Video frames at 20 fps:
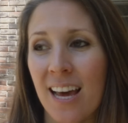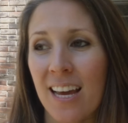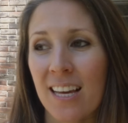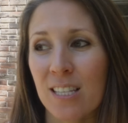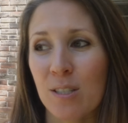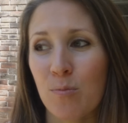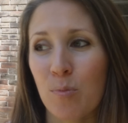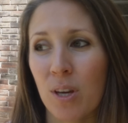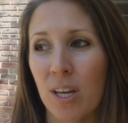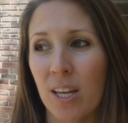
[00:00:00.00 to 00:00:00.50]
that
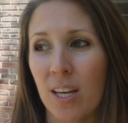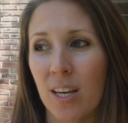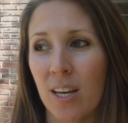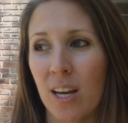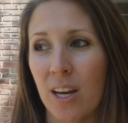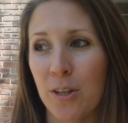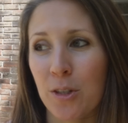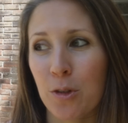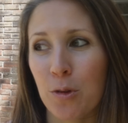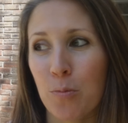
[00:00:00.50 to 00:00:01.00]
has
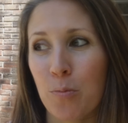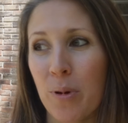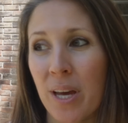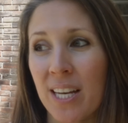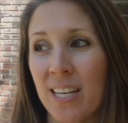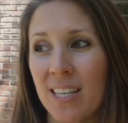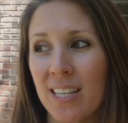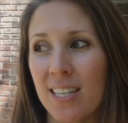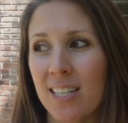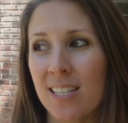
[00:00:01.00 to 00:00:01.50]
been a
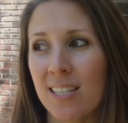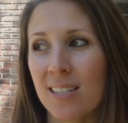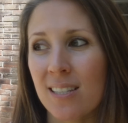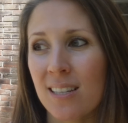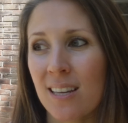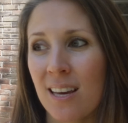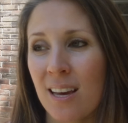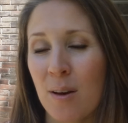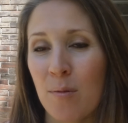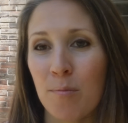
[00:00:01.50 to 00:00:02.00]

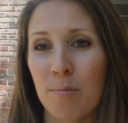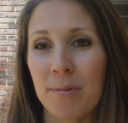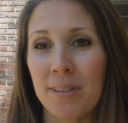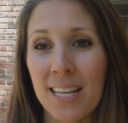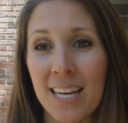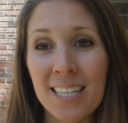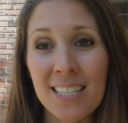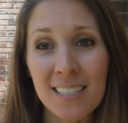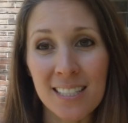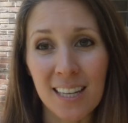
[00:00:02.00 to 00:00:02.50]
tremendous
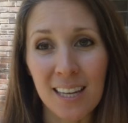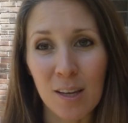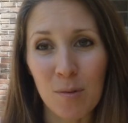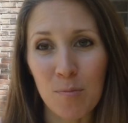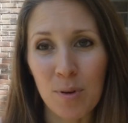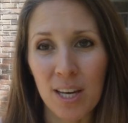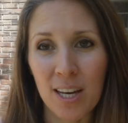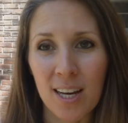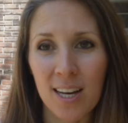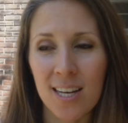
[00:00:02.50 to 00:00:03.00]

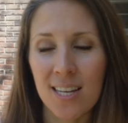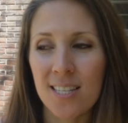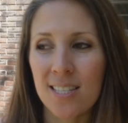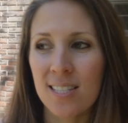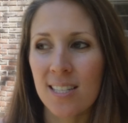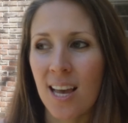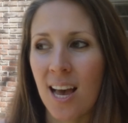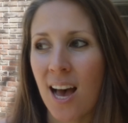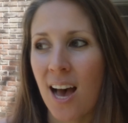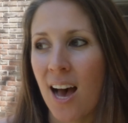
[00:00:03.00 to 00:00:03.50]
blessing,
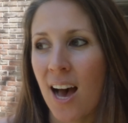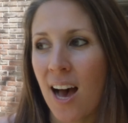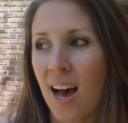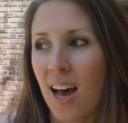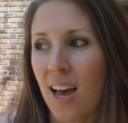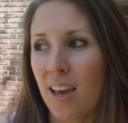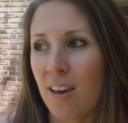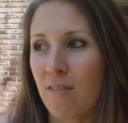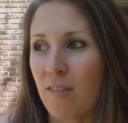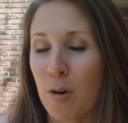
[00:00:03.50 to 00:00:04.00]
because
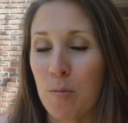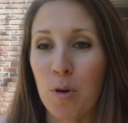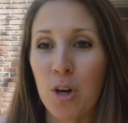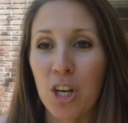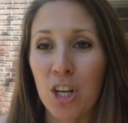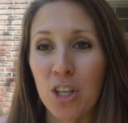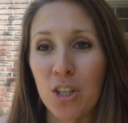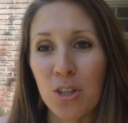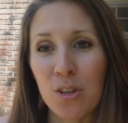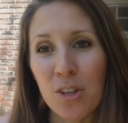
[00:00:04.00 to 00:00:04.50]
if I'm
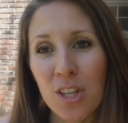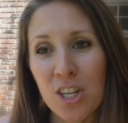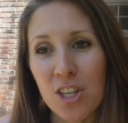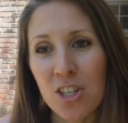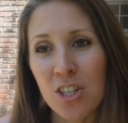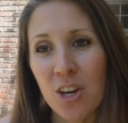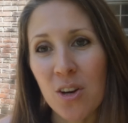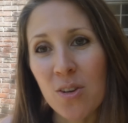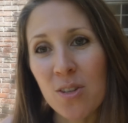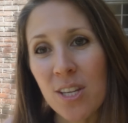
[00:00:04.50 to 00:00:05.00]
going to do
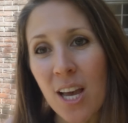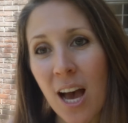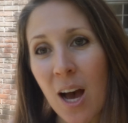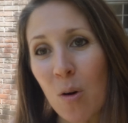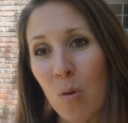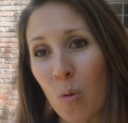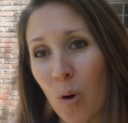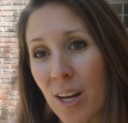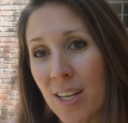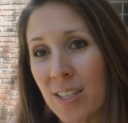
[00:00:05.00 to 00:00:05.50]
these shows,
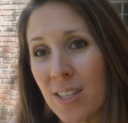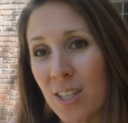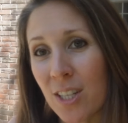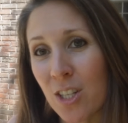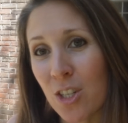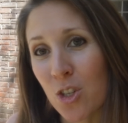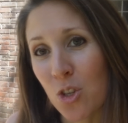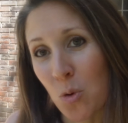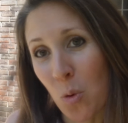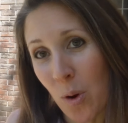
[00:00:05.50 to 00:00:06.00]
I want to
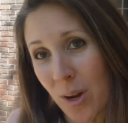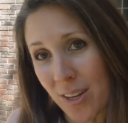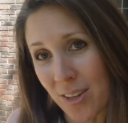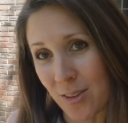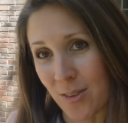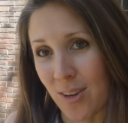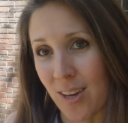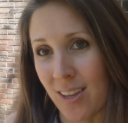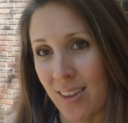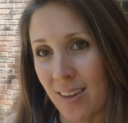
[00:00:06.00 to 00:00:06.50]
enjoy
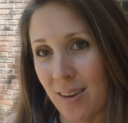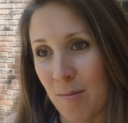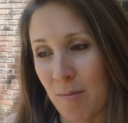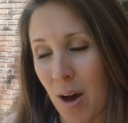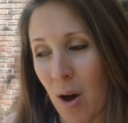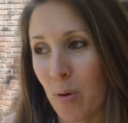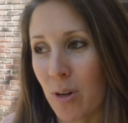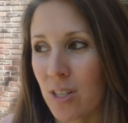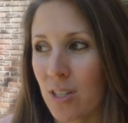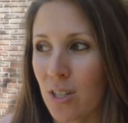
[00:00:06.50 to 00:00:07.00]
doing them.
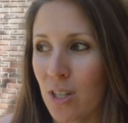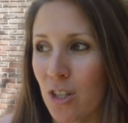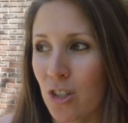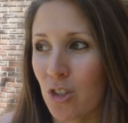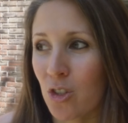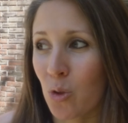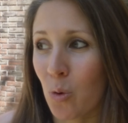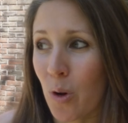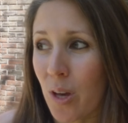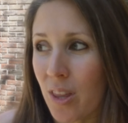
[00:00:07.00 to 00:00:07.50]
I want to
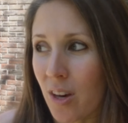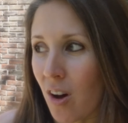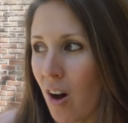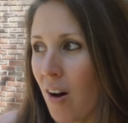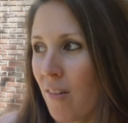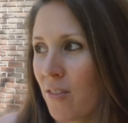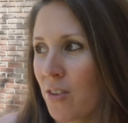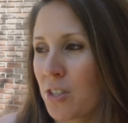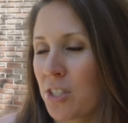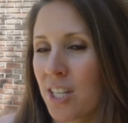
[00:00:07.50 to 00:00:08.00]
enjoy the
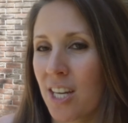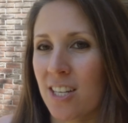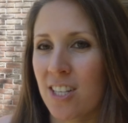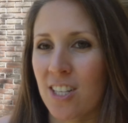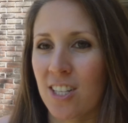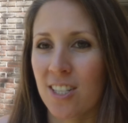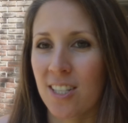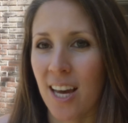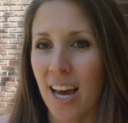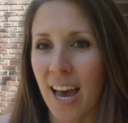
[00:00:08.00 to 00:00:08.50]

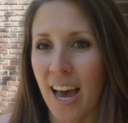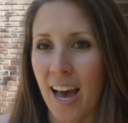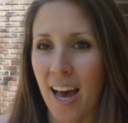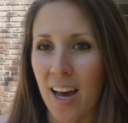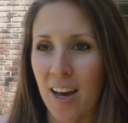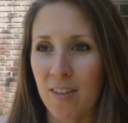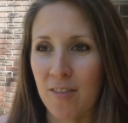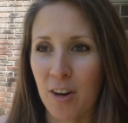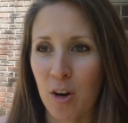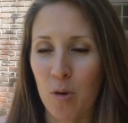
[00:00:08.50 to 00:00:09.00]
conversations I
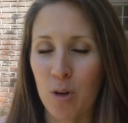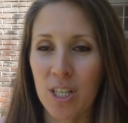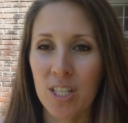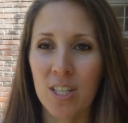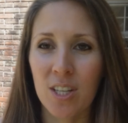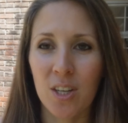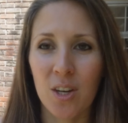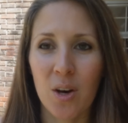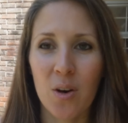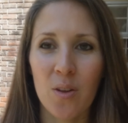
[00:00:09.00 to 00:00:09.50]
have. I want
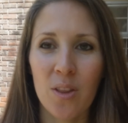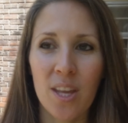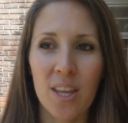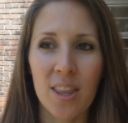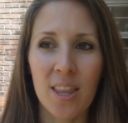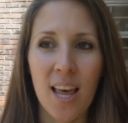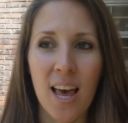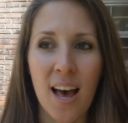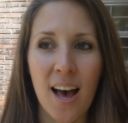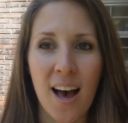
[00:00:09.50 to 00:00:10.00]
to know
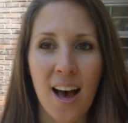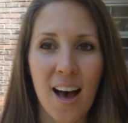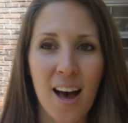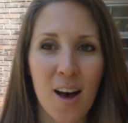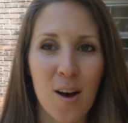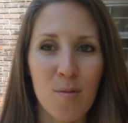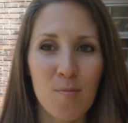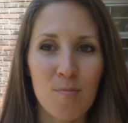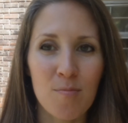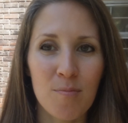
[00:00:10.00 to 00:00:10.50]
that
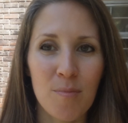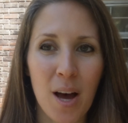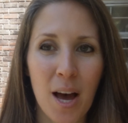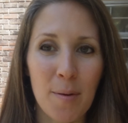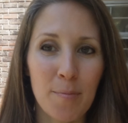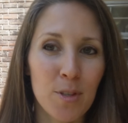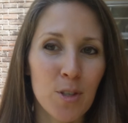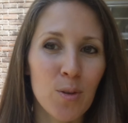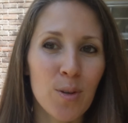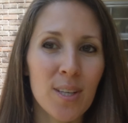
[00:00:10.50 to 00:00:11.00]

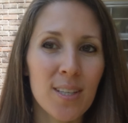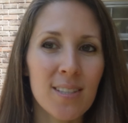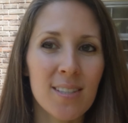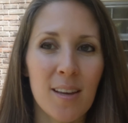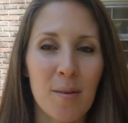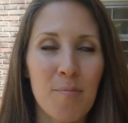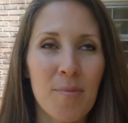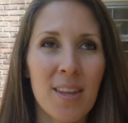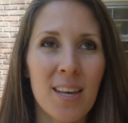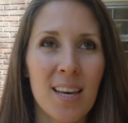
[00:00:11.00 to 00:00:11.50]
I'm doing
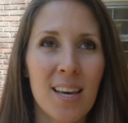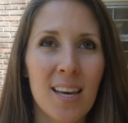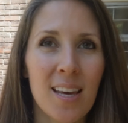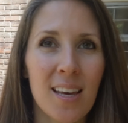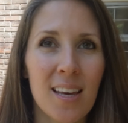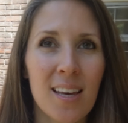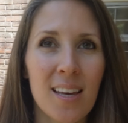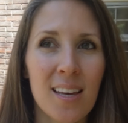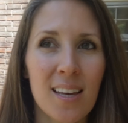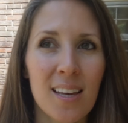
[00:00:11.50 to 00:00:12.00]

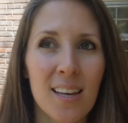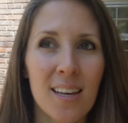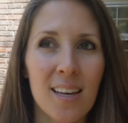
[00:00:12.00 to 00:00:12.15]
something